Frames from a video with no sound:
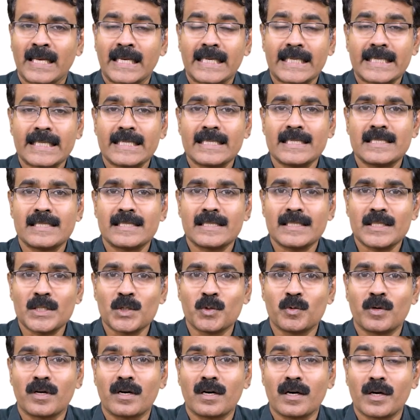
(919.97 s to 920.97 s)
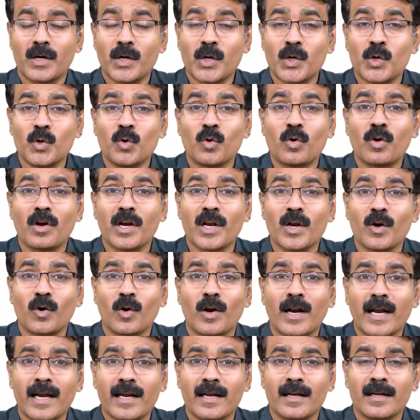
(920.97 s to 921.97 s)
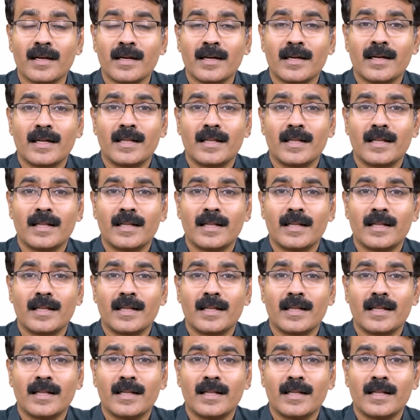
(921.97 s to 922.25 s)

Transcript: is your nucleoli.